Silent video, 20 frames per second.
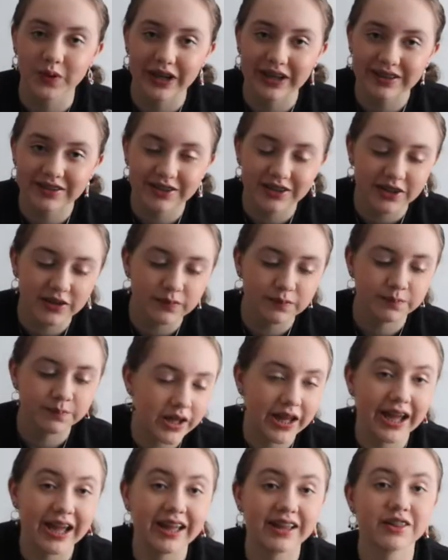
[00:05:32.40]
razor
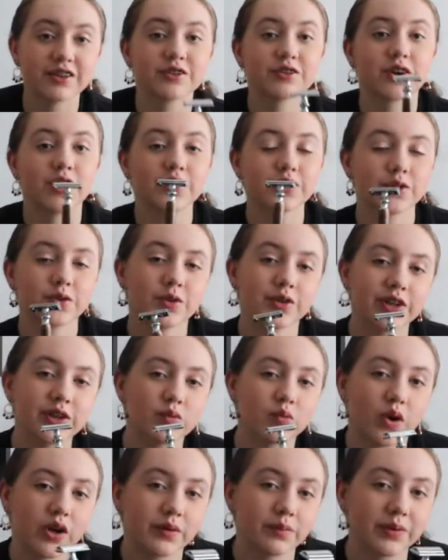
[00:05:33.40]
and there's also only
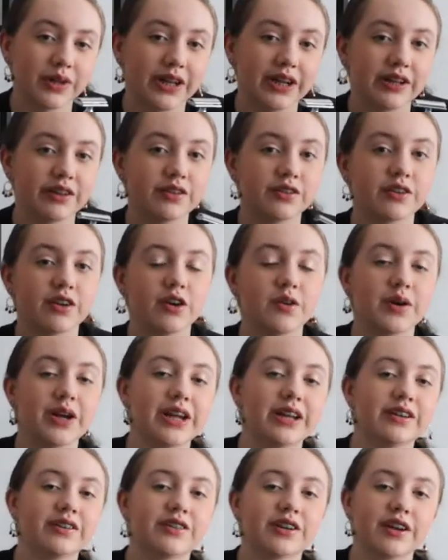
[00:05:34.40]
one blade, so
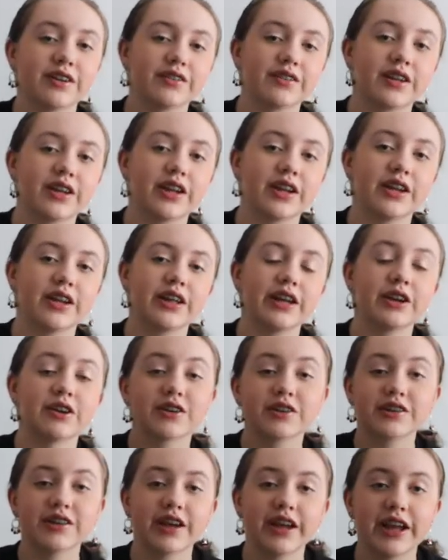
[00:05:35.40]
it doesn't
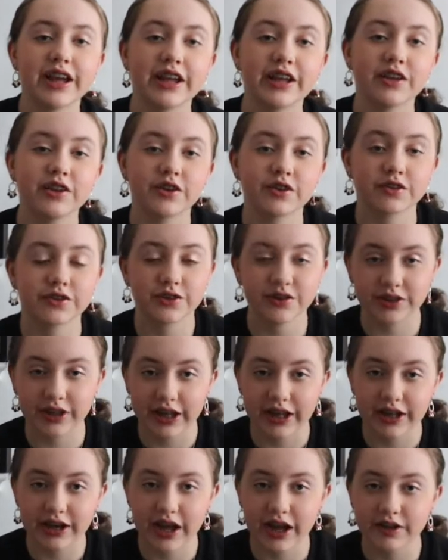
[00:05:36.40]
irritate your
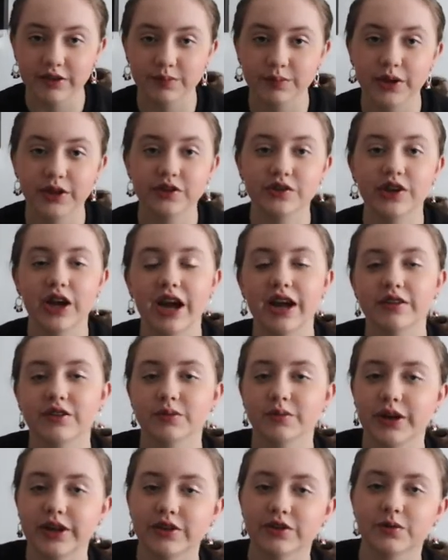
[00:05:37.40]
skin as much as
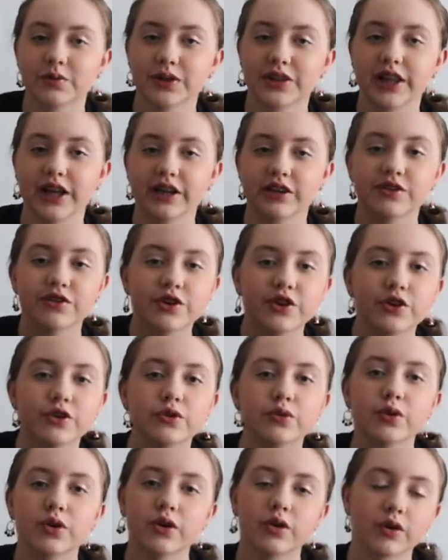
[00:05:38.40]
a razor with like
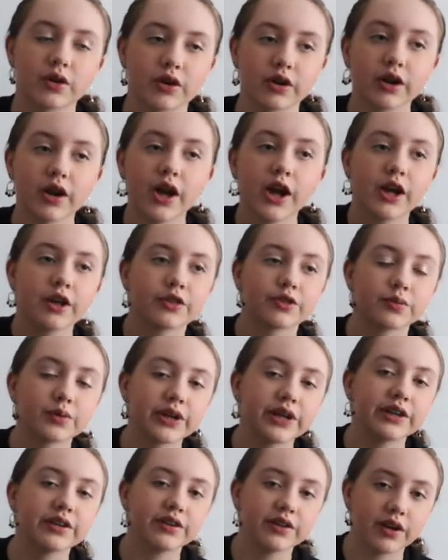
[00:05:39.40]
two or
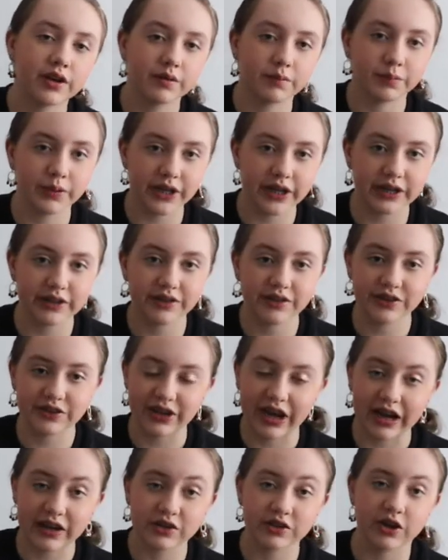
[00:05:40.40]
three blades
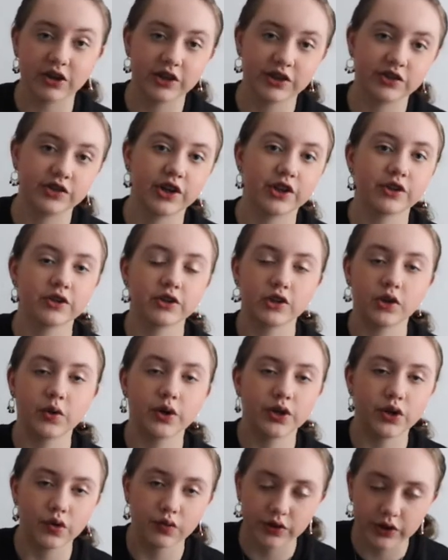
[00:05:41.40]
stacked on each other
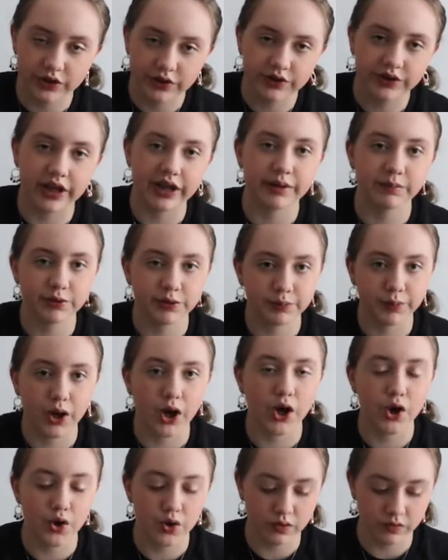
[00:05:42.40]
going over the same
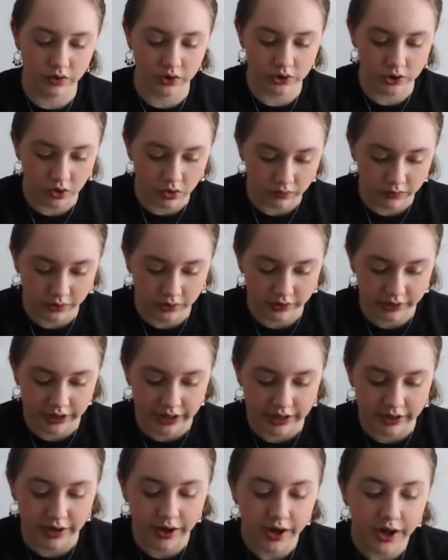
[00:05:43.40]
spot over and over
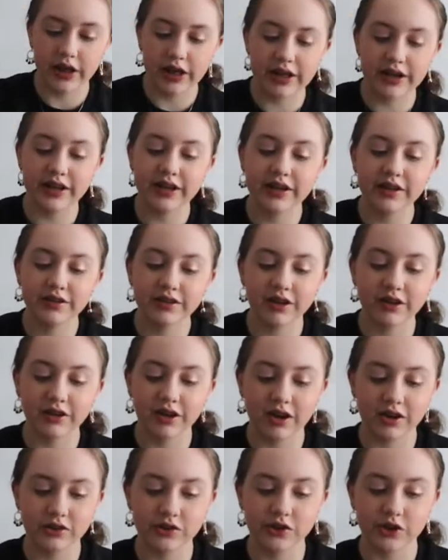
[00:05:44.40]
again. It is a
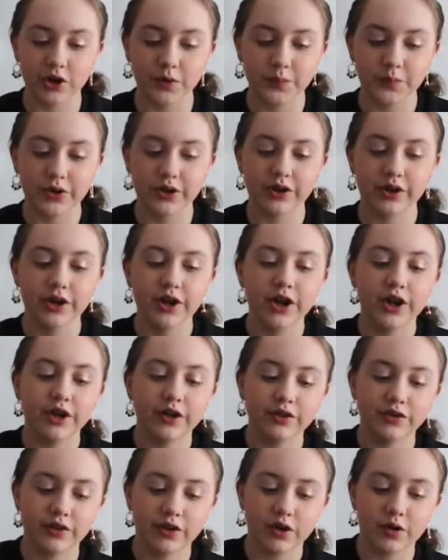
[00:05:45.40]
lot sharper,
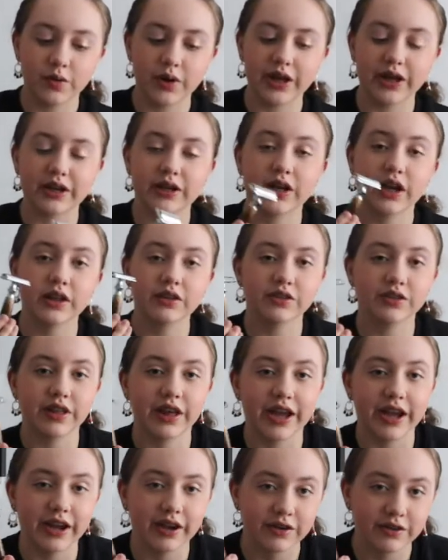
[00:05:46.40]
so it cuts the
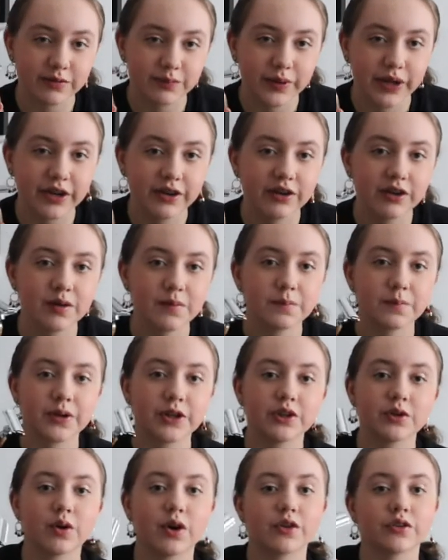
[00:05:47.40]
hairs better,
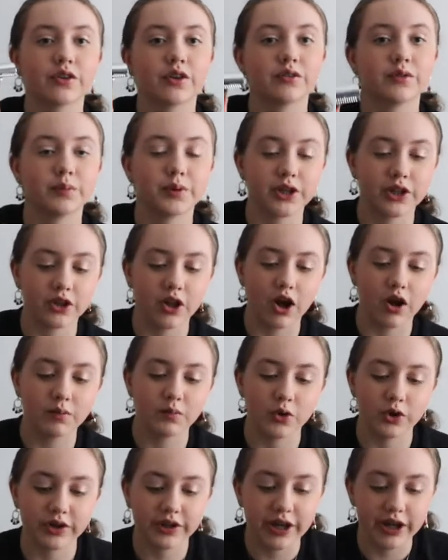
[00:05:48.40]
but you also have to be a lot more